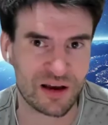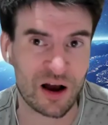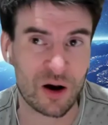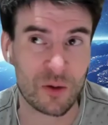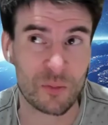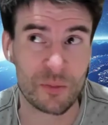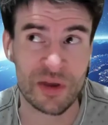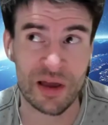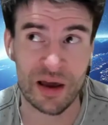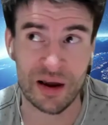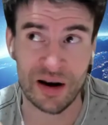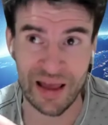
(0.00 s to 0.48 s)
I'll
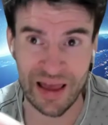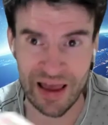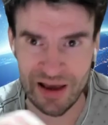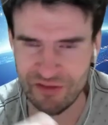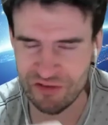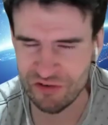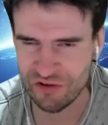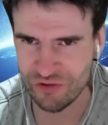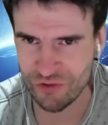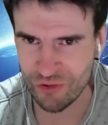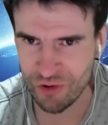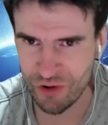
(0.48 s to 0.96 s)
be able to
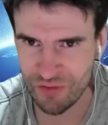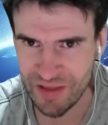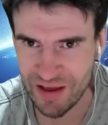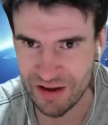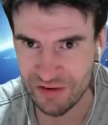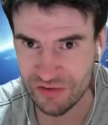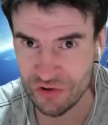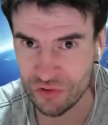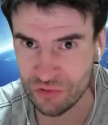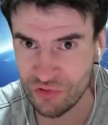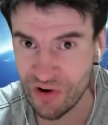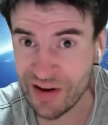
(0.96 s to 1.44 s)
ever draw
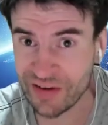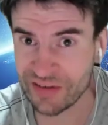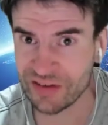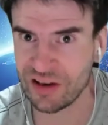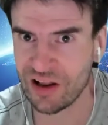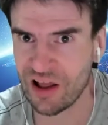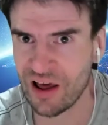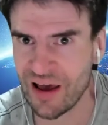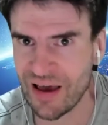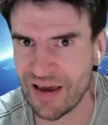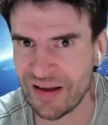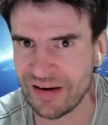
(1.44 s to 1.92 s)
that direct
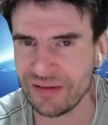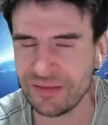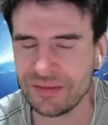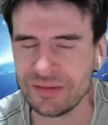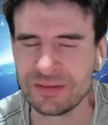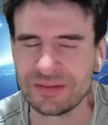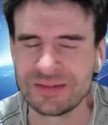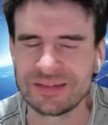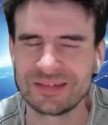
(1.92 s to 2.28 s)
line.